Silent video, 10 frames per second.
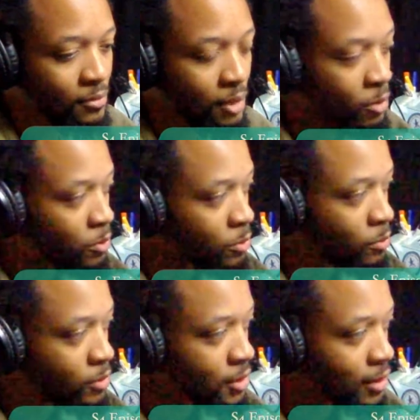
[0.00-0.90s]
Oh,
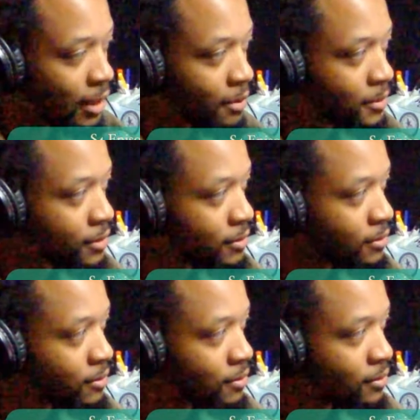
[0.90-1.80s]
snaps.
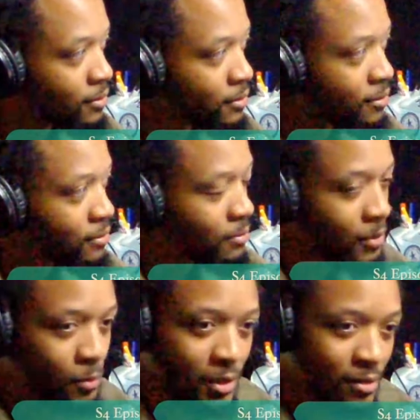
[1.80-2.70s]

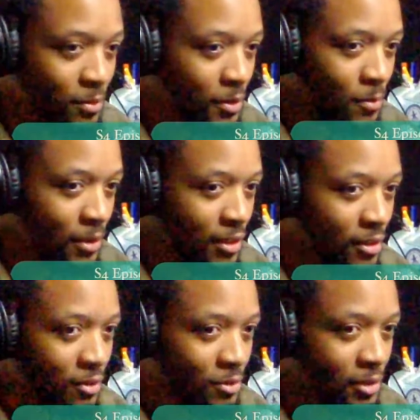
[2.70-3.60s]
We
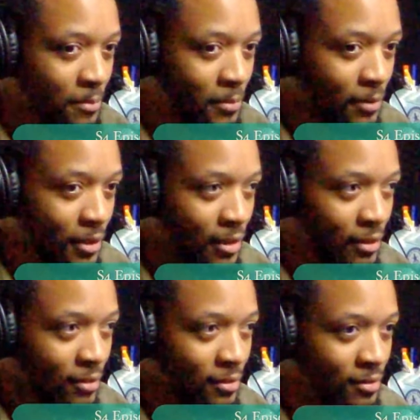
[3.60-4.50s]
hitting on something right now.